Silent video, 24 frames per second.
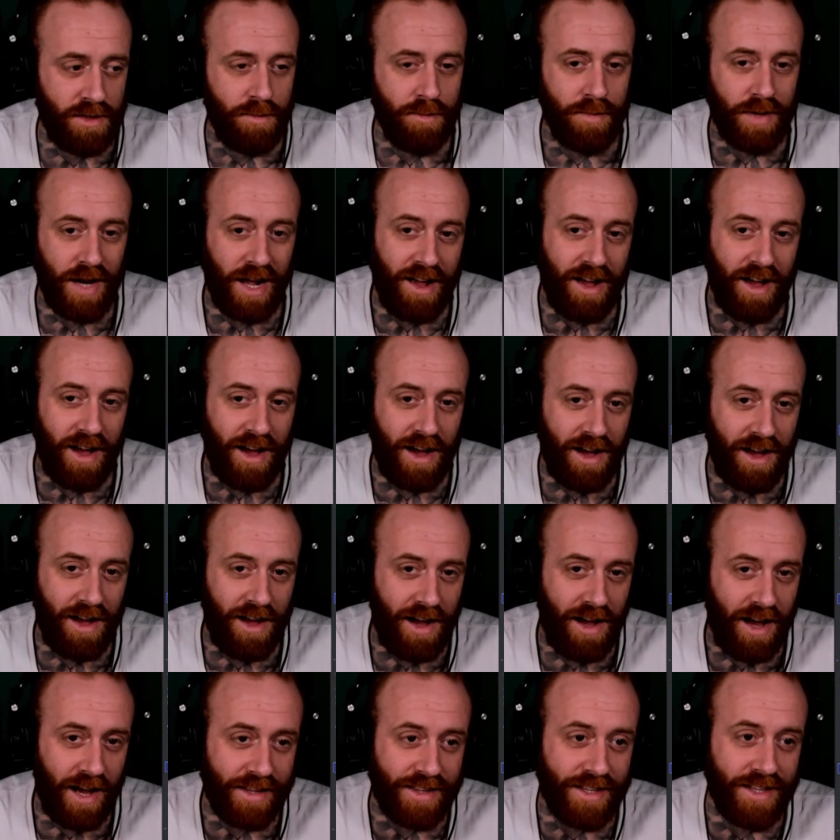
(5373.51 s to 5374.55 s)
But
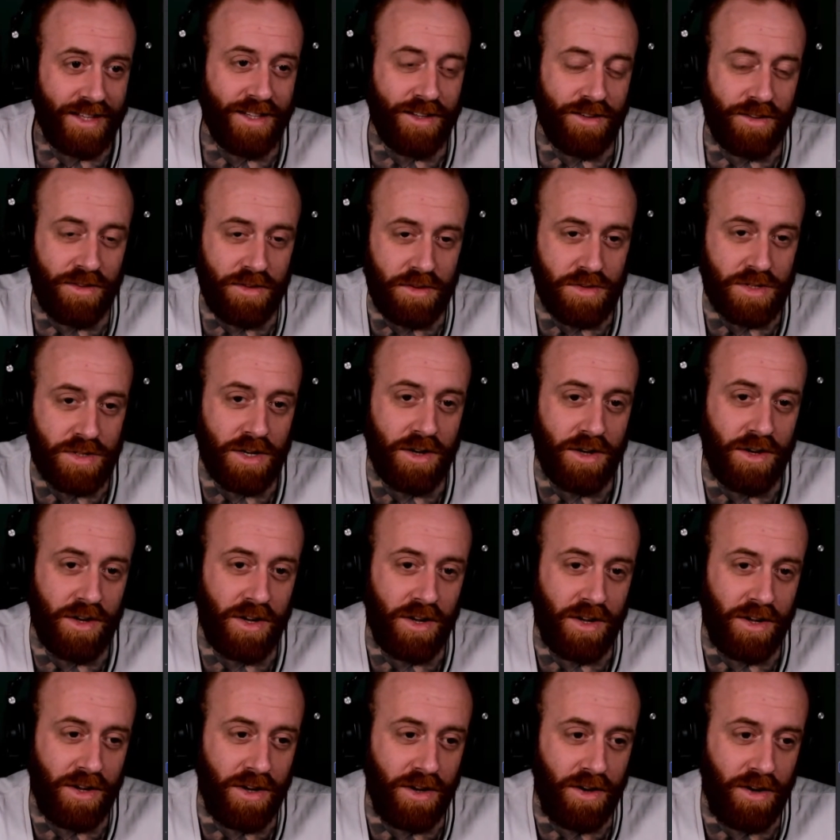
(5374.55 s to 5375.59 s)
I think there's a
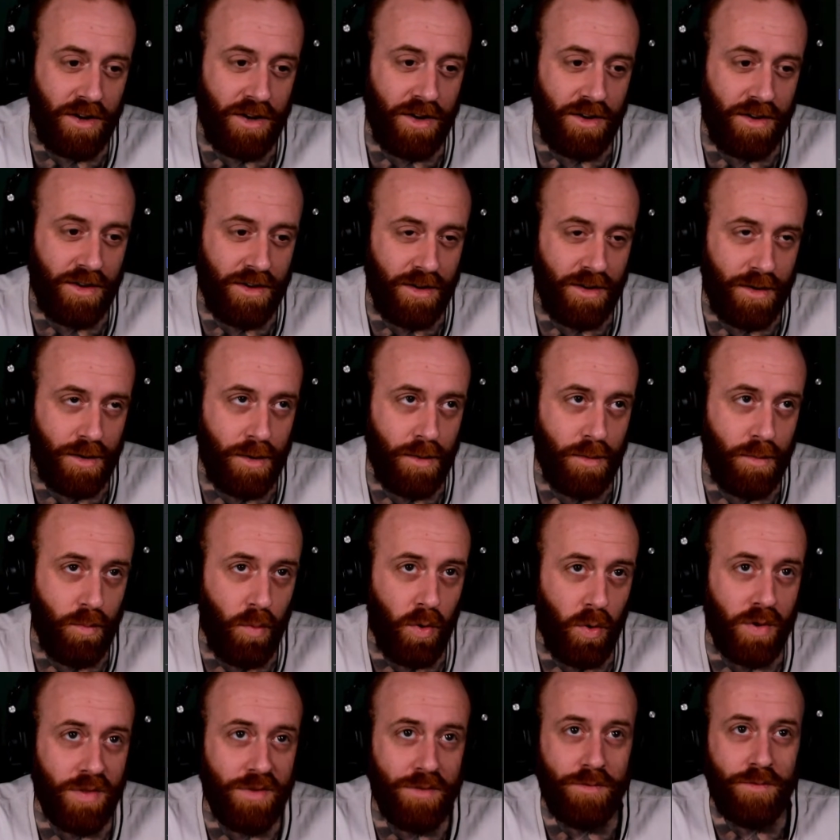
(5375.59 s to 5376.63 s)

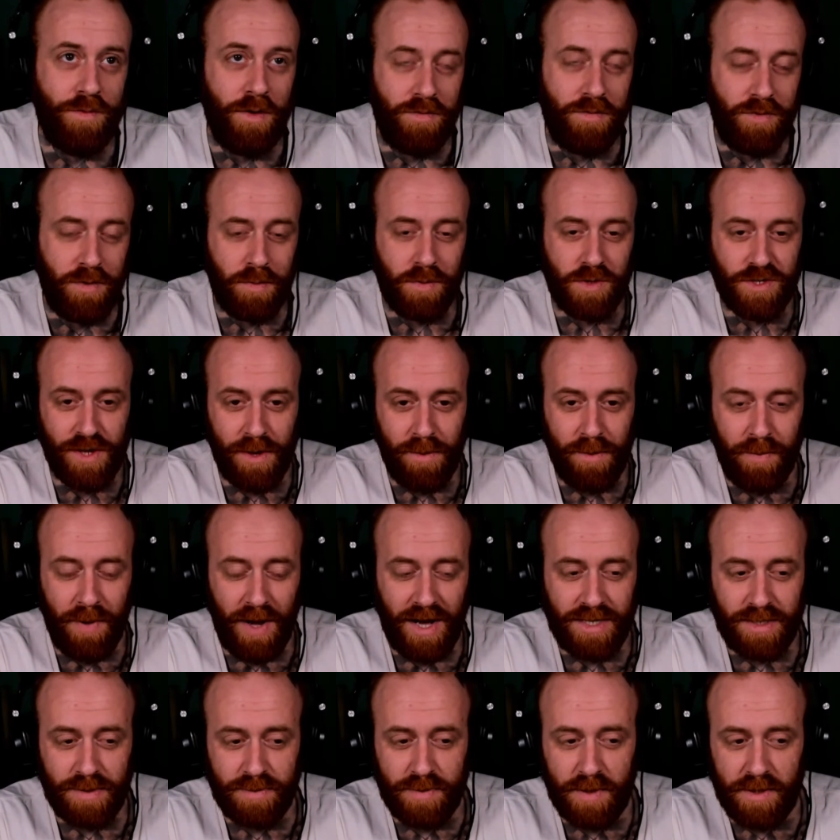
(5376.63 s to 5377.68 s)
more than 50%
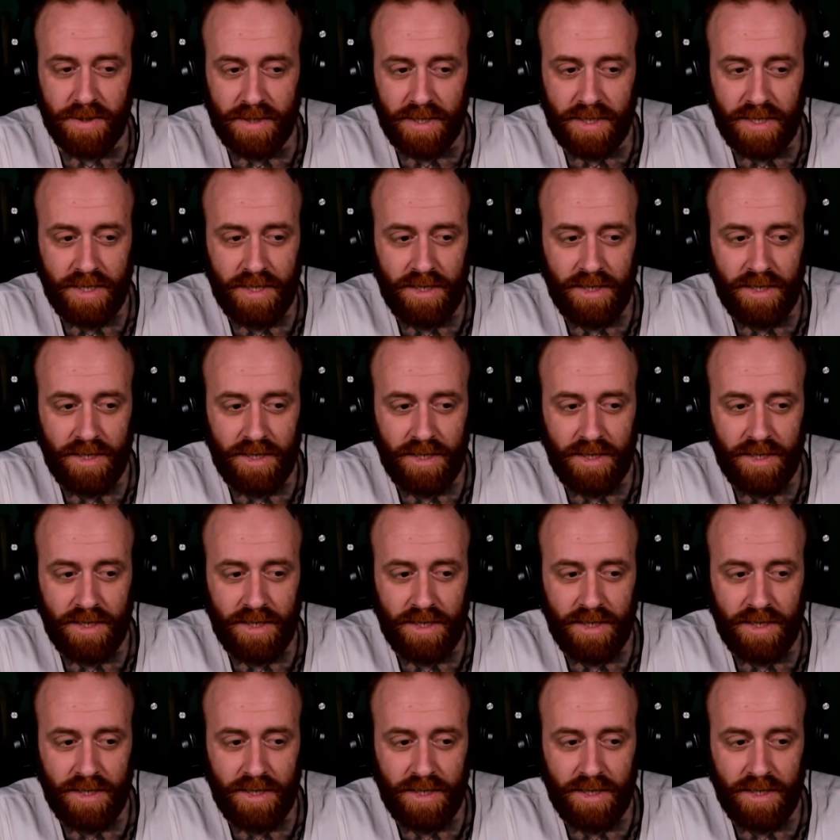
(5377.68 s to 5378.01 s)
possibility